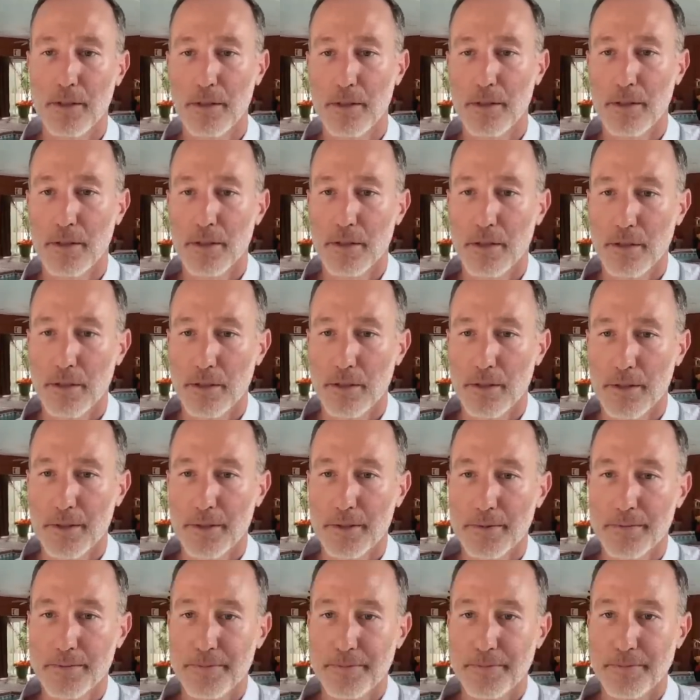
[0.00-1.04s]

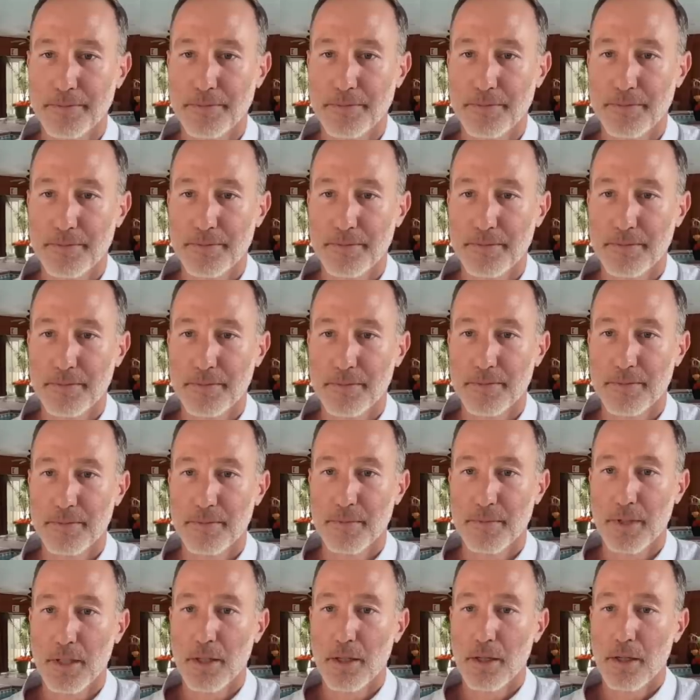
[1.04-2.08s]

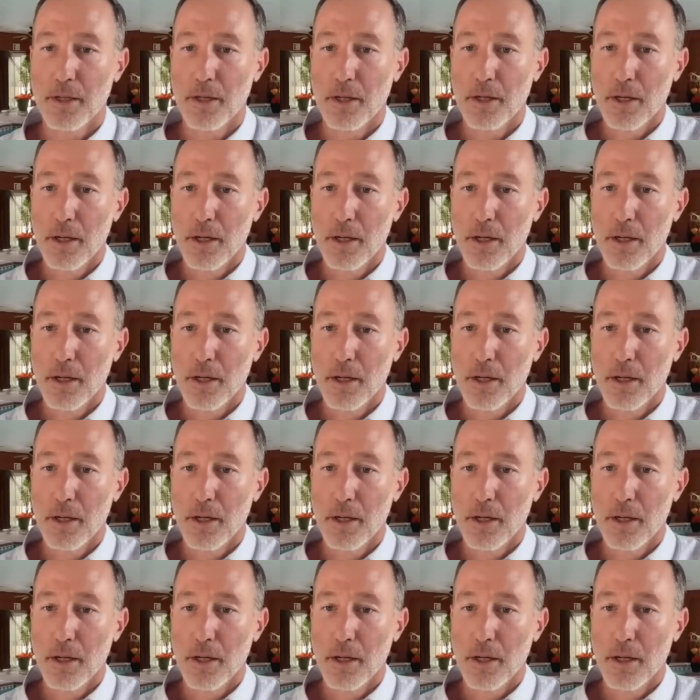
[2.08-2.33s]
(no one is talking)